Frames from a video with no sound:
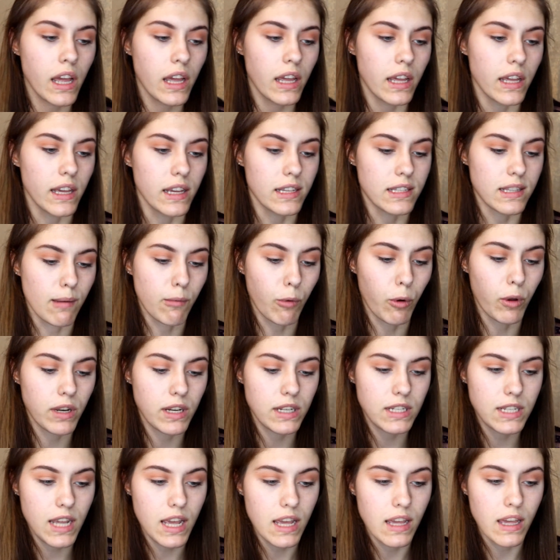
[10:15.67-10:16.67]
is I'm going to
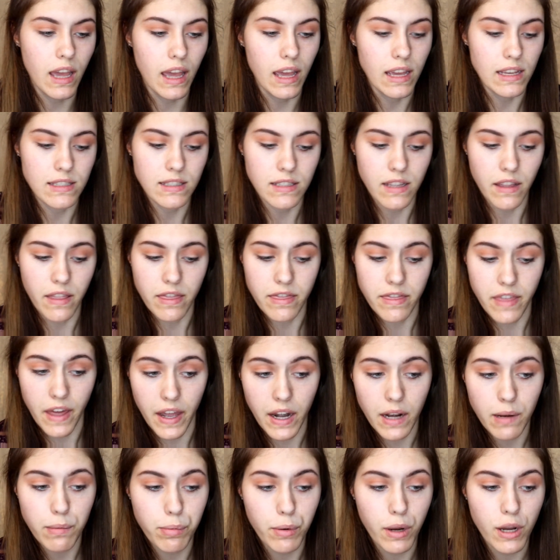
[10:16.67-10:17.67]
take a
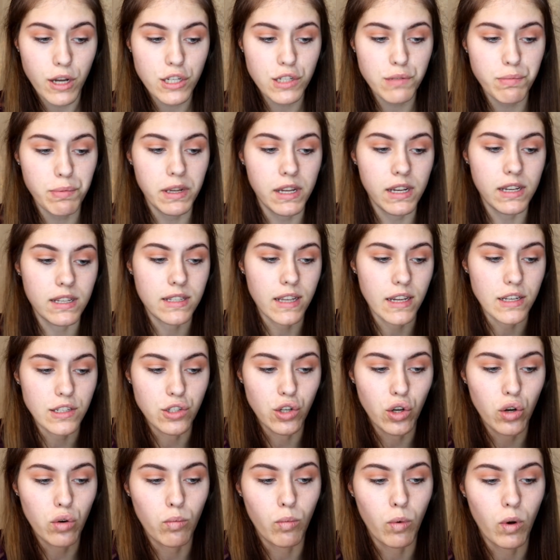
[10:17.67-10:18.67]
synthetic brush because I
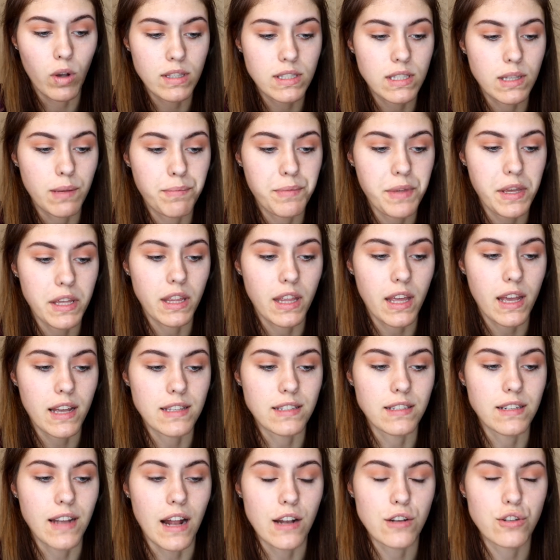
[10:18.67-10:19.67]
don't want something that has
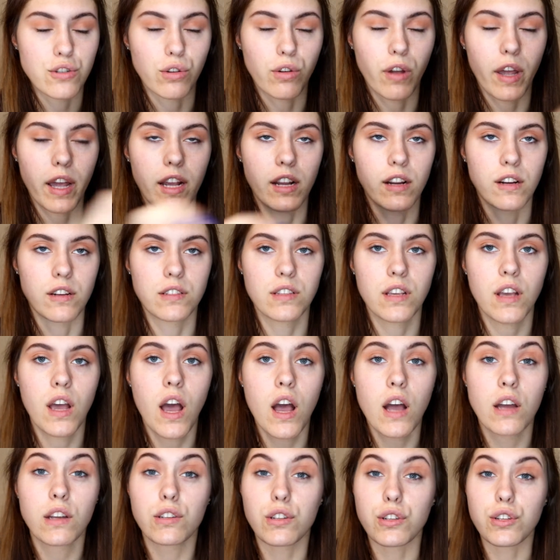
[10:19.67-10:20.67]
natural hairs
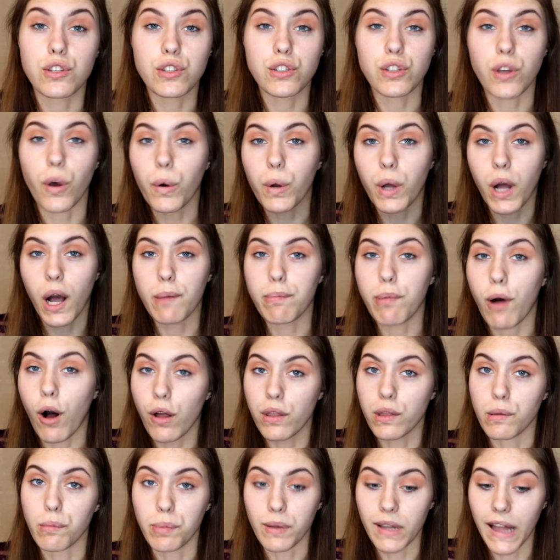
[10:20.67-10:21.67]
to soak up all
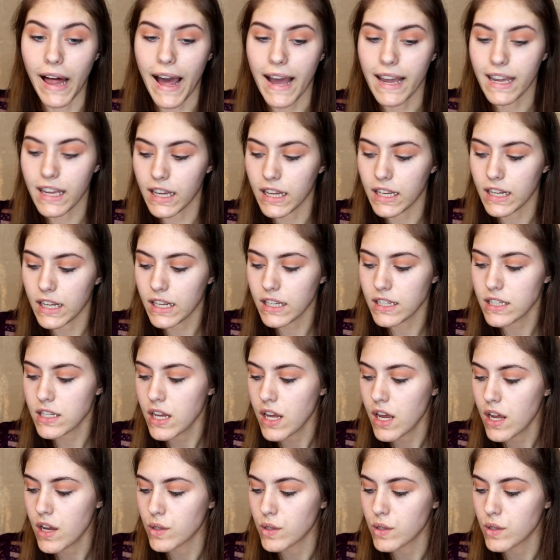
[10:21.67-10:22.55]
the black in it.